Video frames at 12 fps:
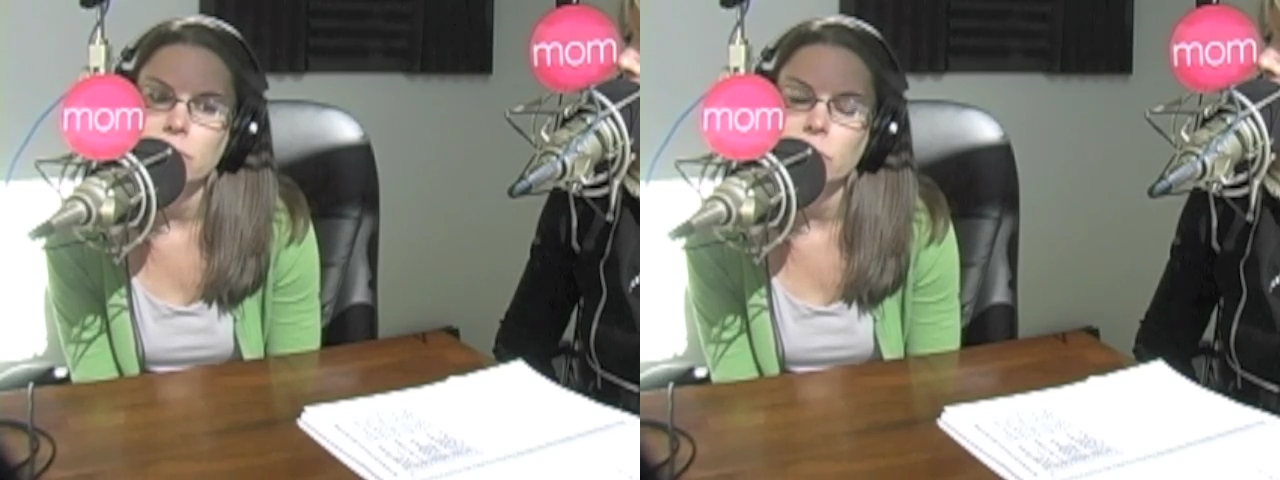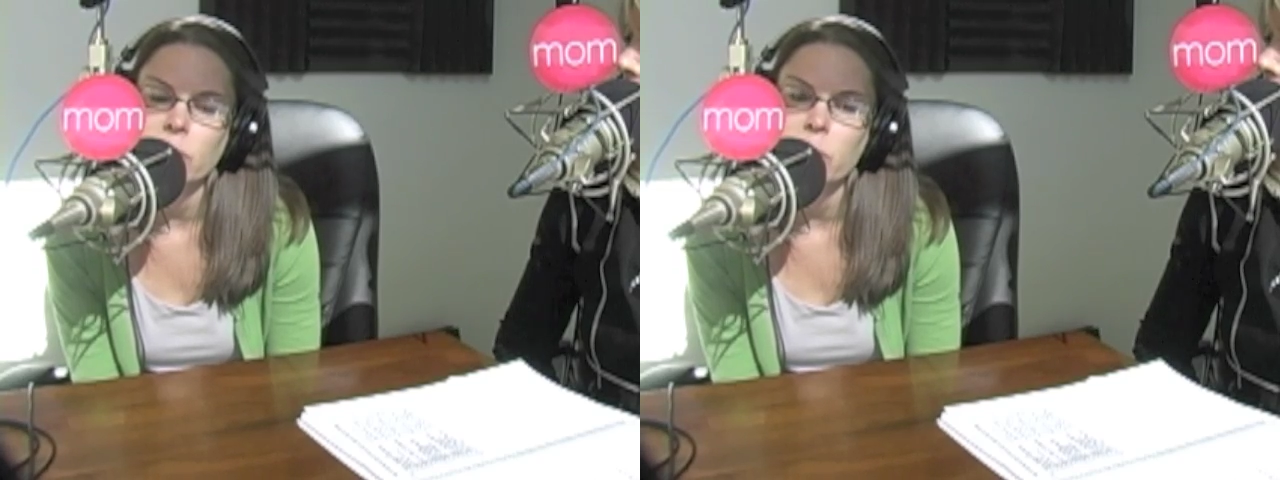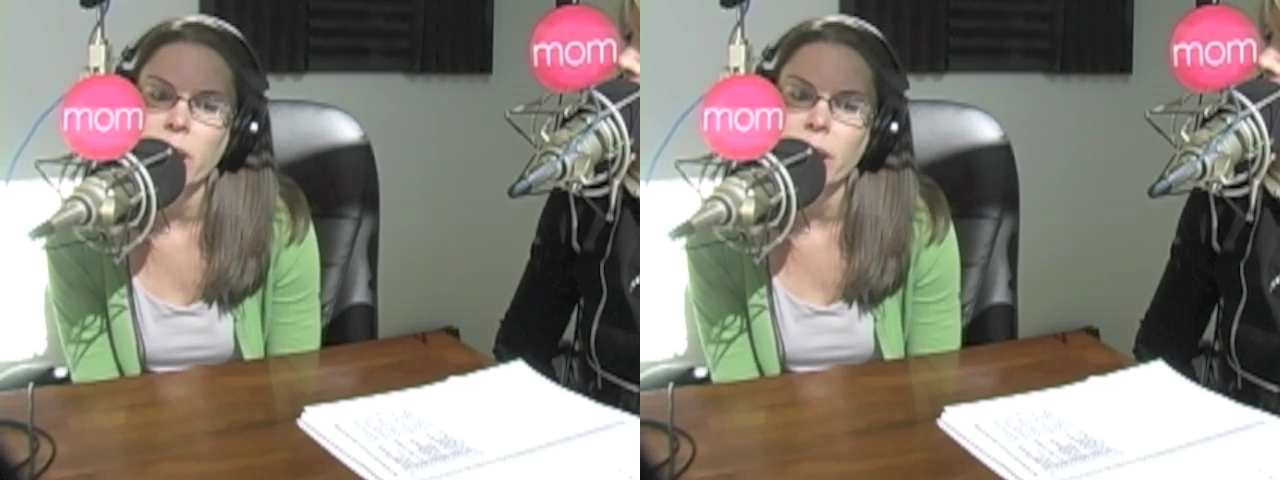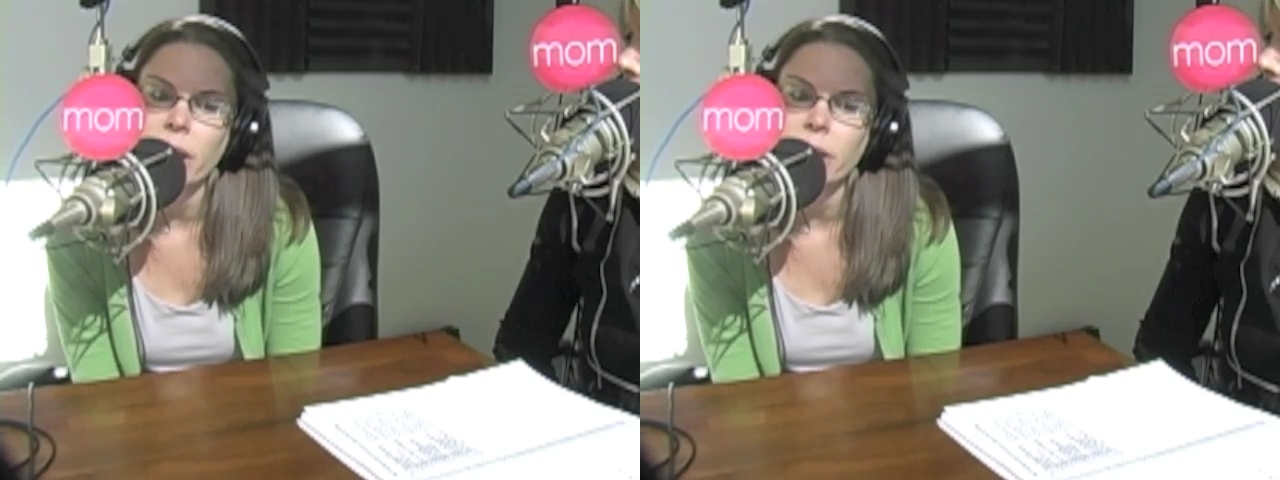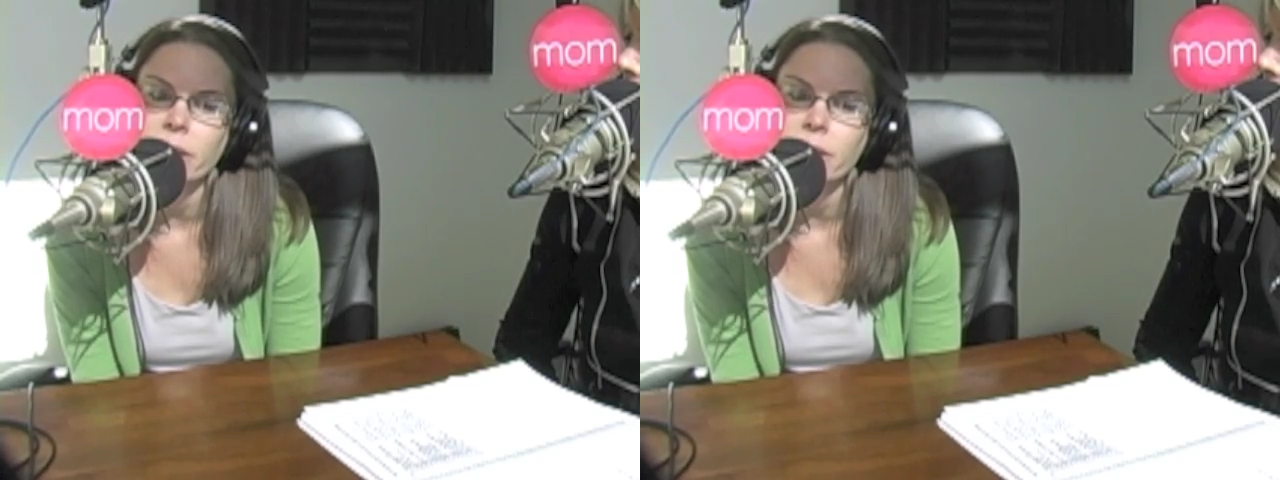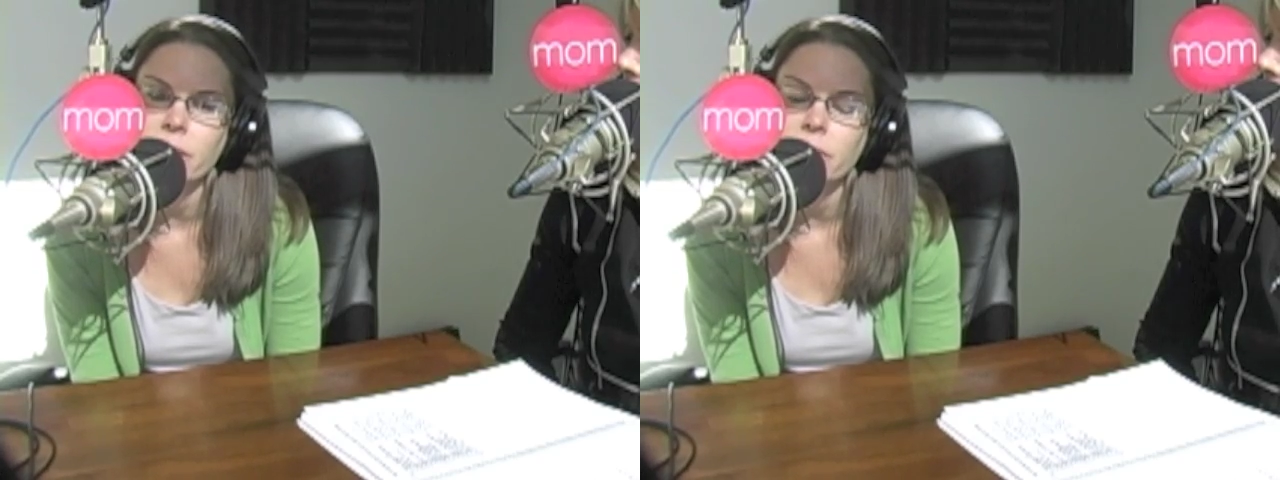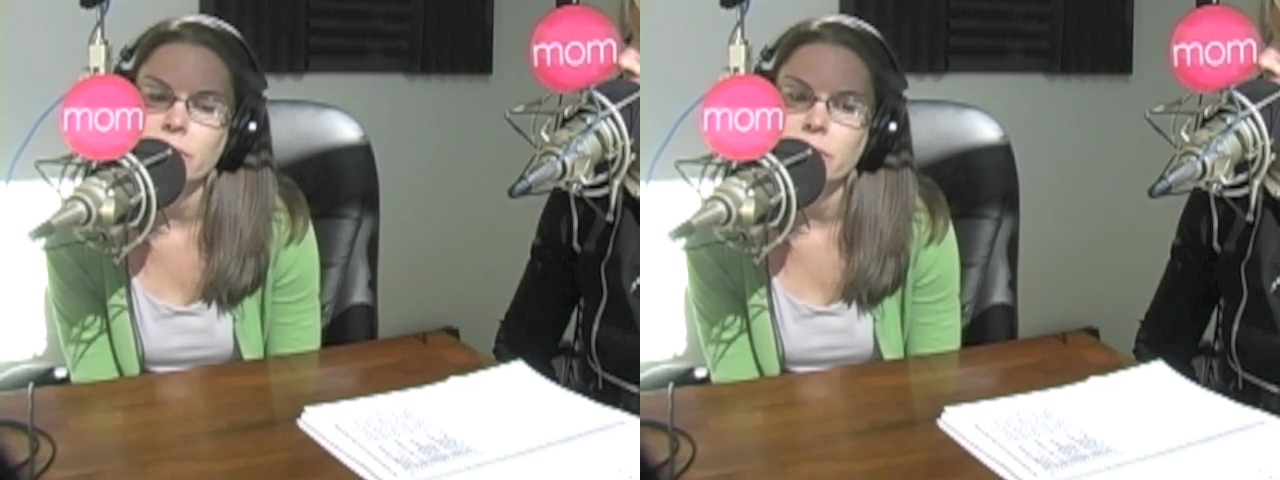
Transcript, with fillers: in my eyes.